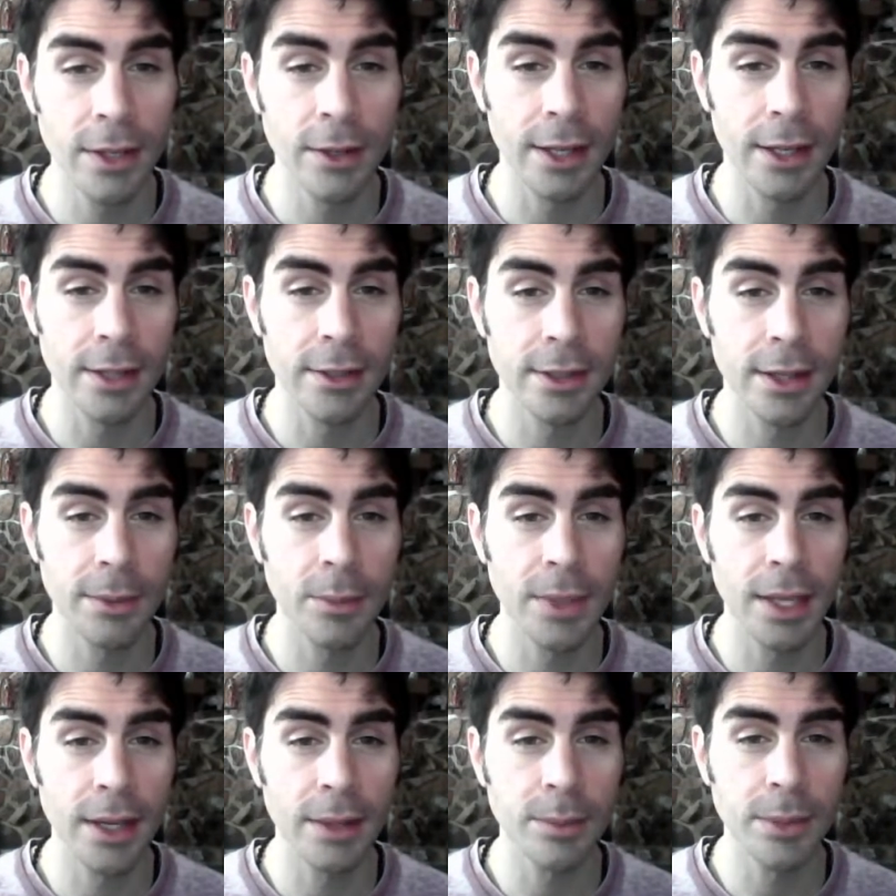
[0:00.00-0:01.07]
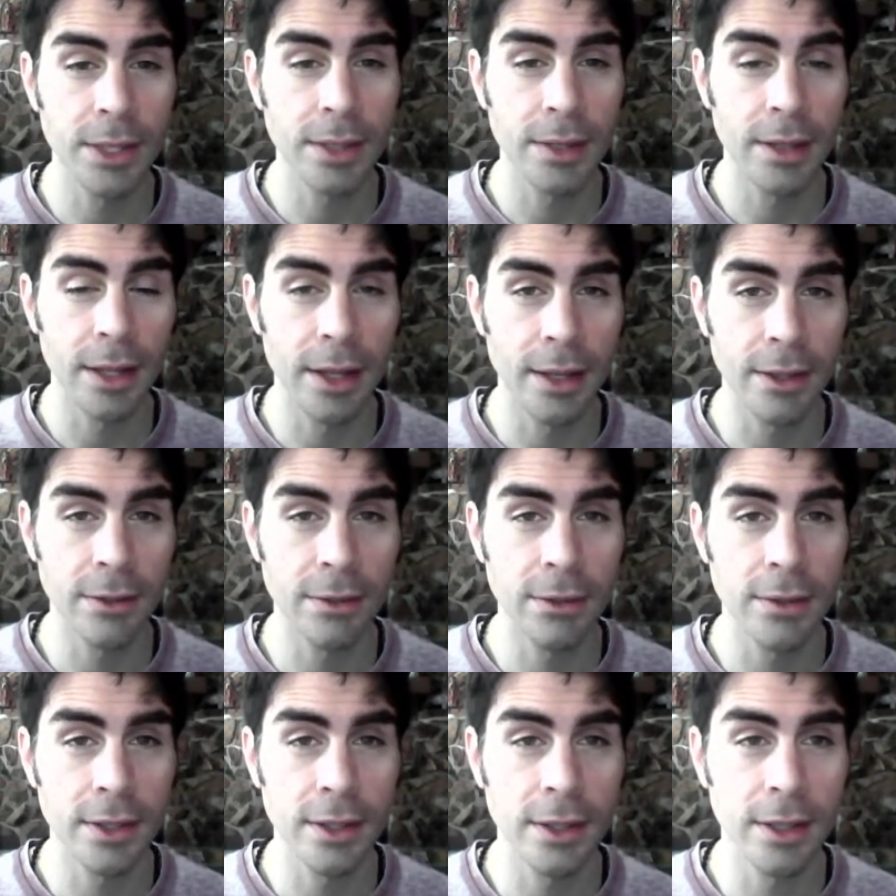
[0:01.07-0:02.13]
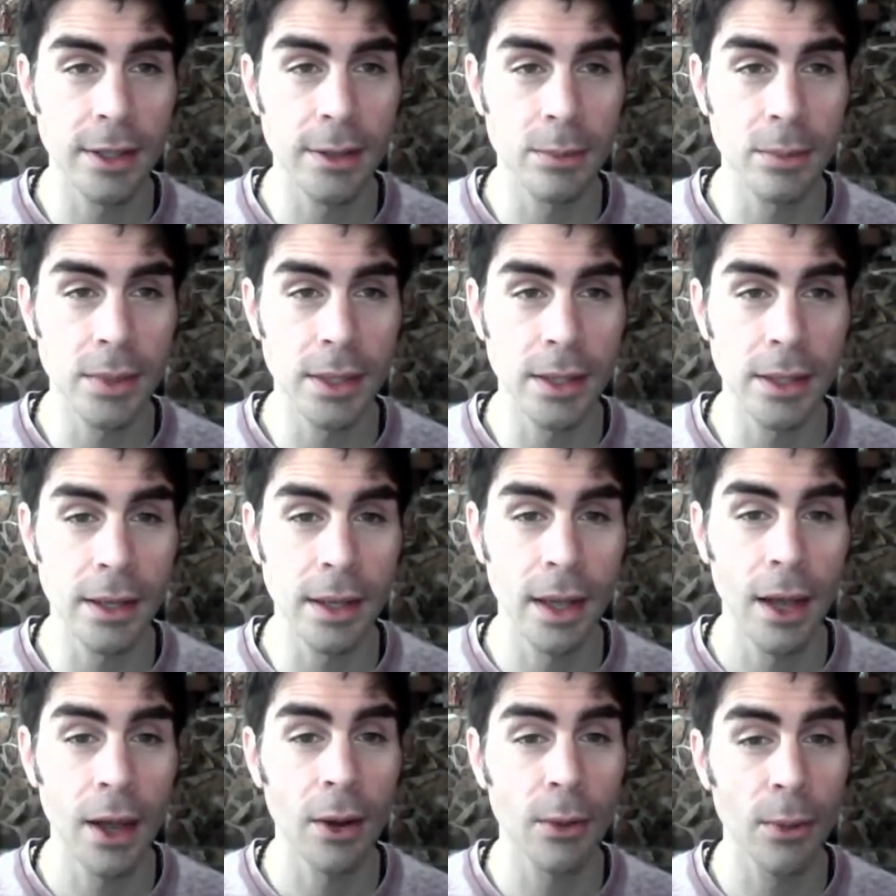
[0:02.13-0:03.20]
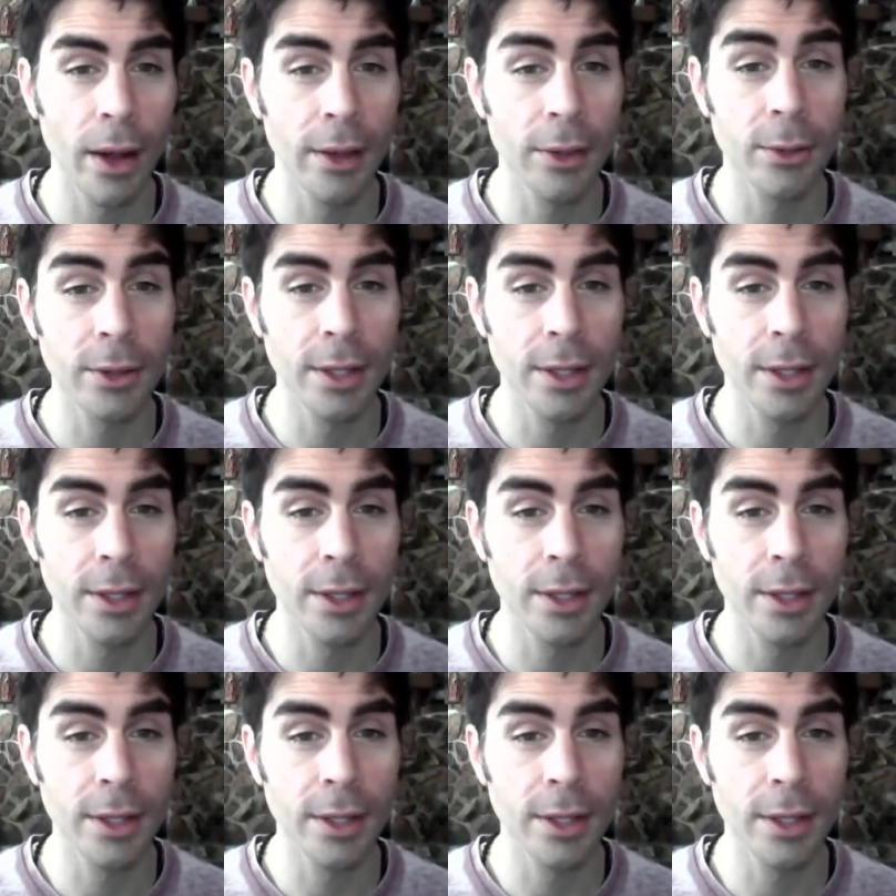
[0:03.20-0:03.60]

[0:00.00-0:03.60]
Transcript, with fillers: feel like sometimes in life it can be